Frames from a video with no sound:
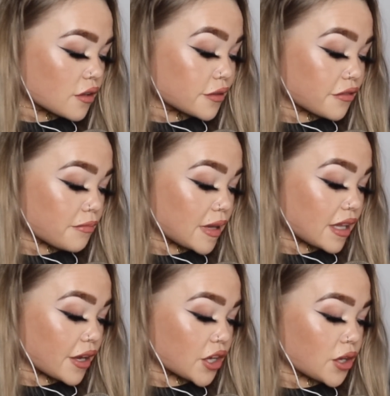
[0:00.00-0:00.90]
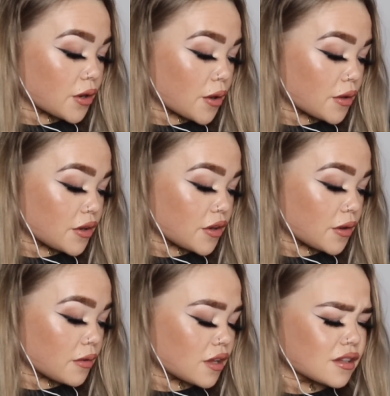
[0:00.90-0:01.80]
Love me like you know you
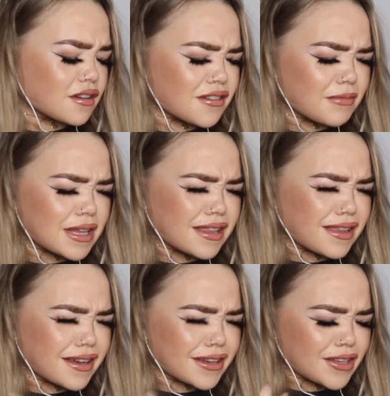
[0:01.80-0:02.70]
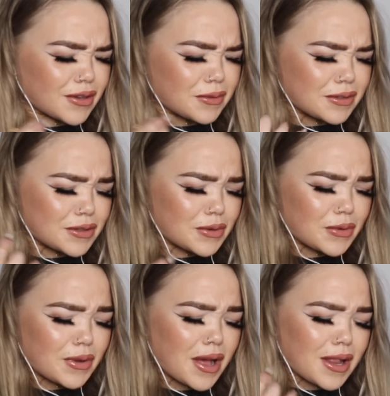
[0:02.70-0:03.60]
do. Love me like you do.